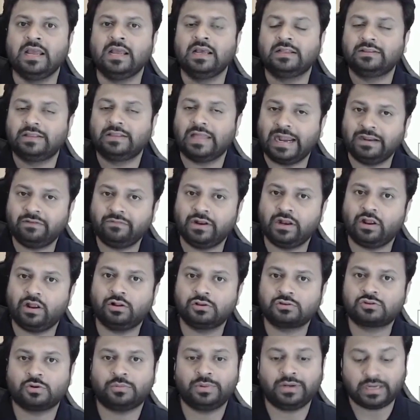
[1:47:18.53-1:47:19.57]
that will
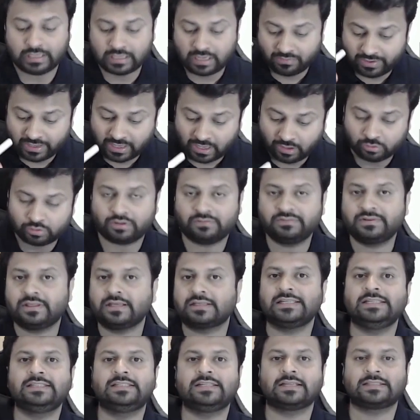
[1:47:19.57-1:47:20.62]
also be recovered out of the
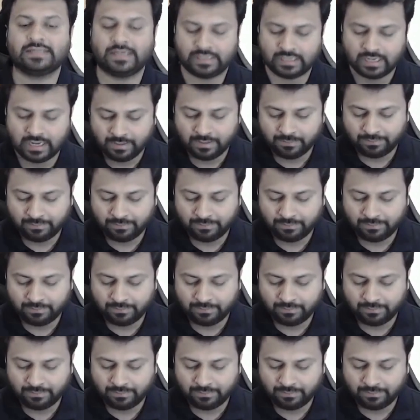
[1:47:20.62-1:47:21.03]
seized asset.